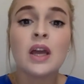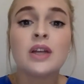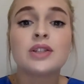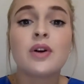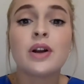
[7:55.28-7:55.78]

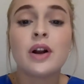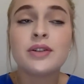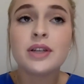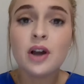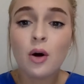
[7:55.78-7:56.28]
So a
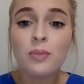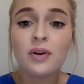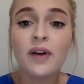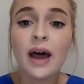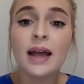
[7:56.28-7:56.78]
nursing home
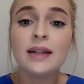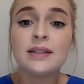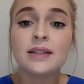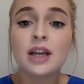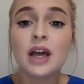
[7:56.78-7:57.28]

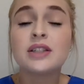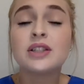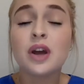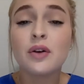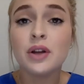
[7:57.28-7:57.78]
provides
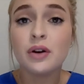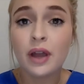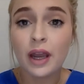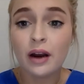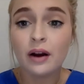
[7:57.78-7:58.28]
custodial
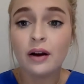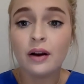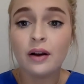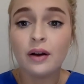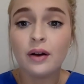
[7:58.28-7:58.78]
care,
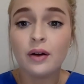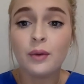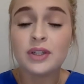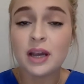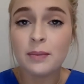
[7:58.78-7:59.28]

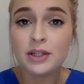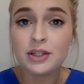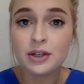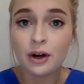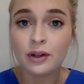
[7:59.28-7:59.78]
which I
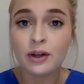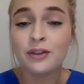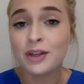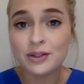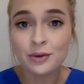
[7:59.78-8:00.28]
mentioned earlier.
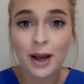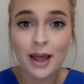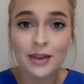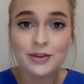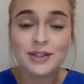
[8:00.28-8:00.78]
These are why those